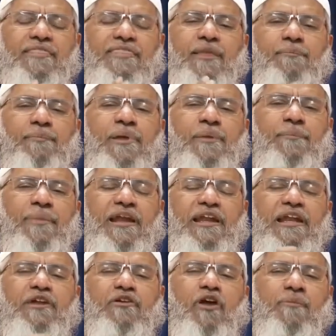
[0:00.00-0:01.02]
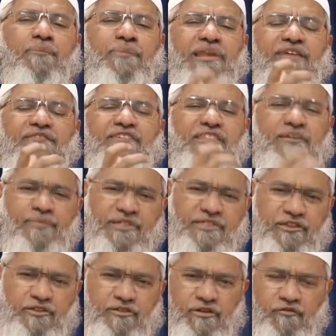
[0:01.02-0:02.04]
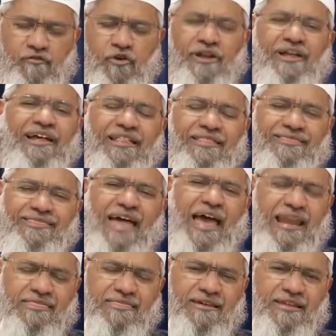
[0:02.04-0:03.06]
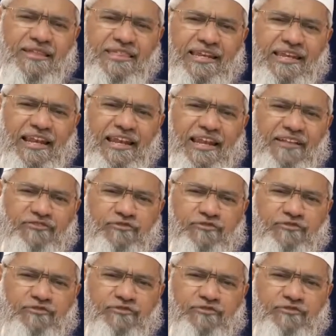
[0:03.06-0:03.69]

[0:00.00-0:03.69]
the people did not believe he is a messenger of God. That is the reason Allah